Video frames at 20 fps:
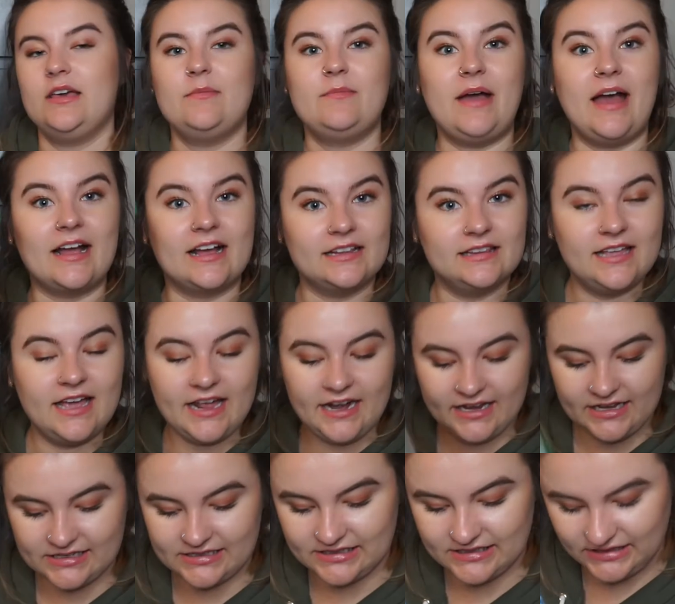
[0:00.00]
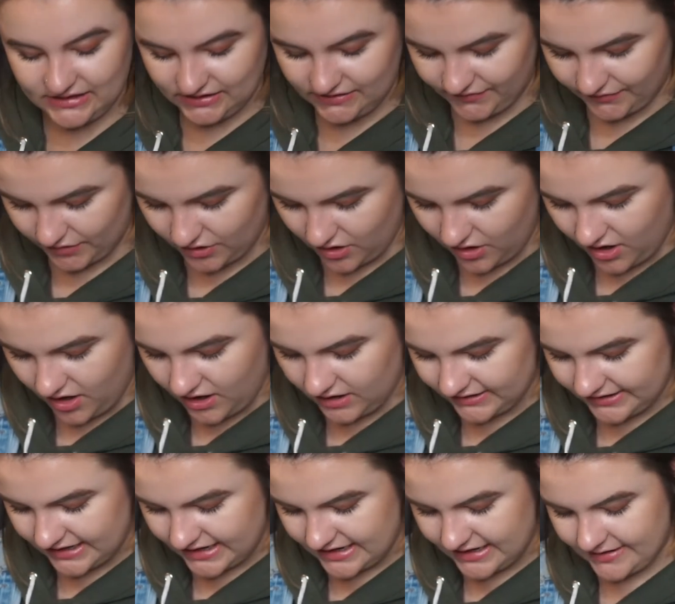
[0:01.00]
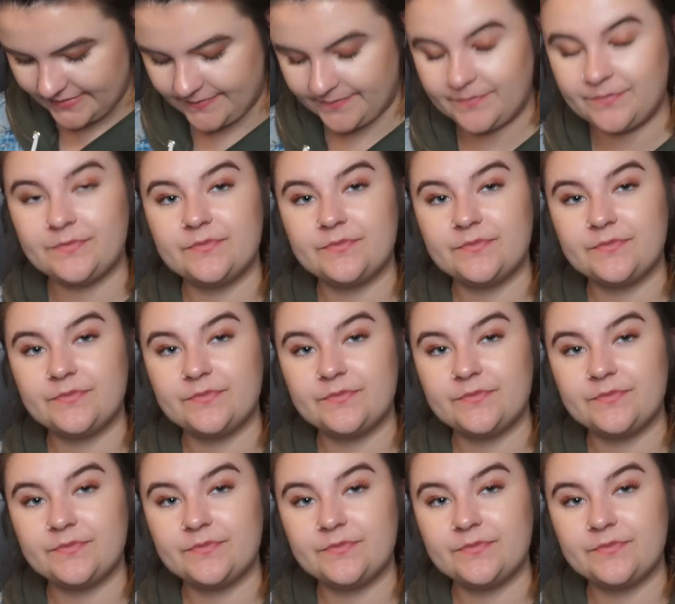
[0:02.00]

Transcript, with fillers: bag of lettuce for Ollie,